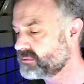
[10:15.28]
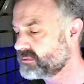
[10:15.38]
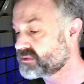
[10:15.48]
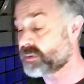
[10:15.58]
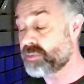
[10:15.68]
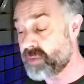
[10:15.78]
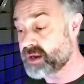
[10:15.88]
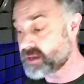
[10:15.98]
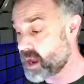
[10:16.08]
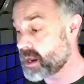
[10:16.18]
Silbermann
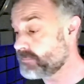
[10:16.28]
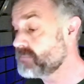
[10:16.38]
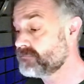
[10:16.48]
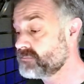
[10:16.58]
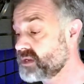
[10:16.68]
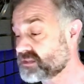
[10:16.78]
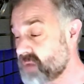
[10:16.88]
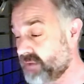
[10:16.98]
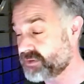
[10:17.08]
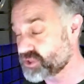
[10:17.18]
got up, his
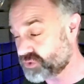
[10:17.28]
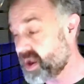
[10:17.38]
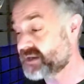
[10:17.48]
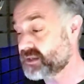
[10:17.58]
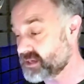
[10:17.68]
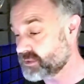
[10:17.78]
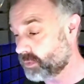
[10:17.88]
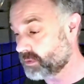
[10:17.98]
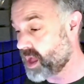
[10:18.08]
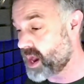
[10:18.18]
mouth contracted into a
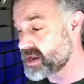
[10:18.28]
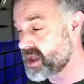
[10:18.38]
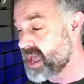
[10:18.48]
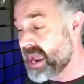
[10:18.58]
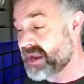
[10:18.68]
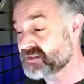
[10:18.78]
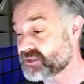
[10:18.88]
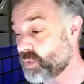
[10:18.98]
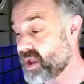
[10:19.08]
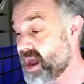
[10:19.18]
line, and his
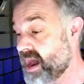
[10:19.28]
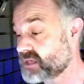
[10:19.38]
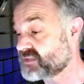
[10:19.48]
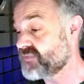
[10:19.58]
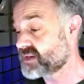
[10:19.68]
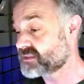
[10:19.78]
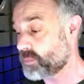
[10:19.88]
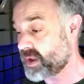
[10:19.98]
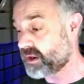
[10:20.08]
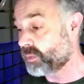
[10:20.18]
gray eyes fixed the
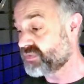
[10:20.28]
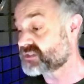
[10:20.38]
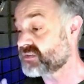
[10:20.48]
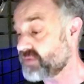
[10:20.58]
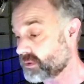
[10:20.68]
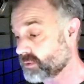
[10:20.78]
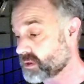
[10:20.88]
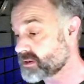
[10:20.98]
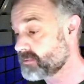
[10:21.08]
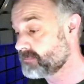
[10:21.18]
waiter with a severe
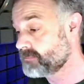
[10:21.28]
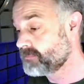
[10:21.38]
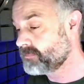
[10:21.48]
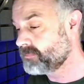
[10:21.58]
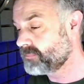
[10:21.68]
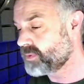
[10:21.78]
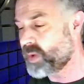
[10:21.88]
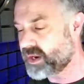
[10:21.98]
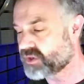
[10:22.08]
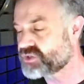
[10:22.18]
look. The
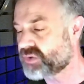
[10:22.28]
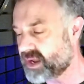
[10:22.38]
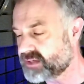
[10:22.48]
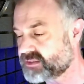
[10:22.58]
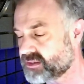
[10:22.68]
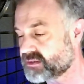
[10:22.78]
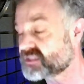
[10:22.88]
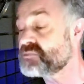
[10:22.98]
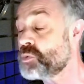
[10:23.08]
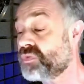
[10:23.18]
waiter tried to
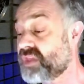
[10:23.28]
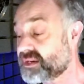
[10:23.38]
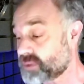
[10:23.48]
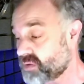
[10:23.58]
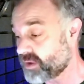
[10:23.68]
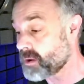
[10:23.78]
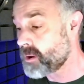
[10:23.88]
smooth things over.